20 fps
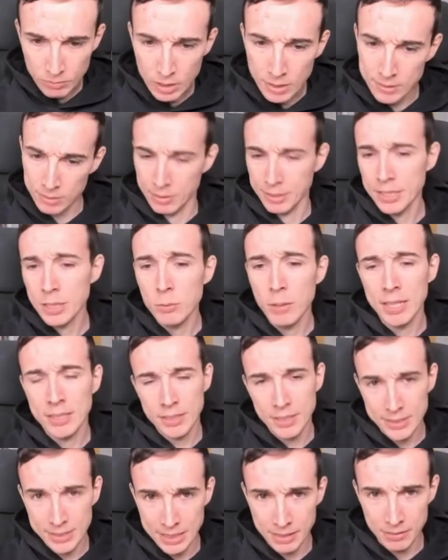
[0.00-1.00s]
So here white
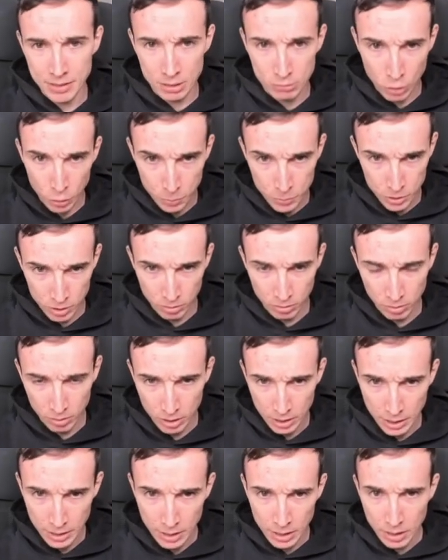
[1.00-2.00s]
has several options.
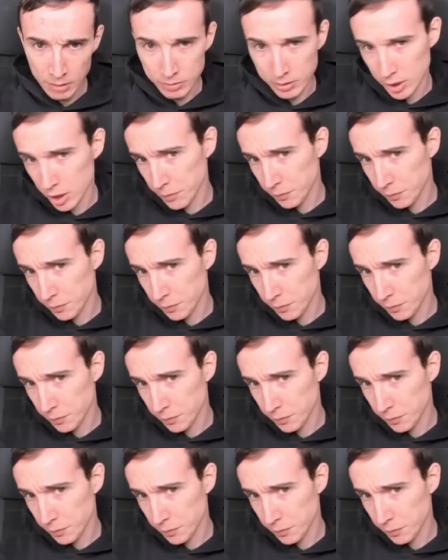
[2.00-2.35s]
First